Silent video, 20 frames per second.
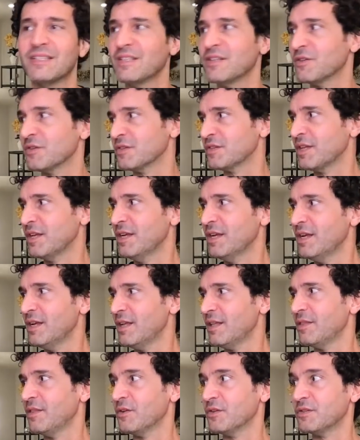There's
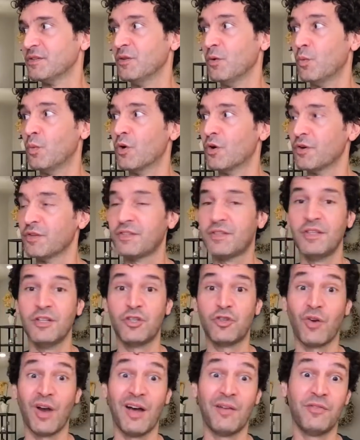the words that
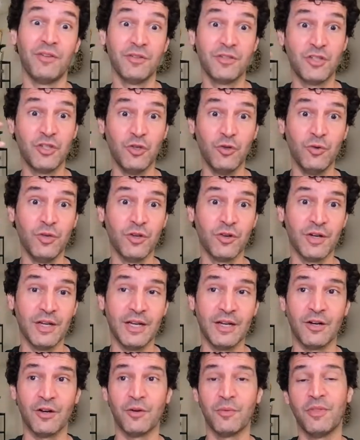travel to your
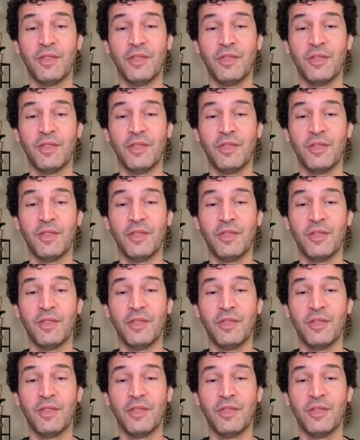ear,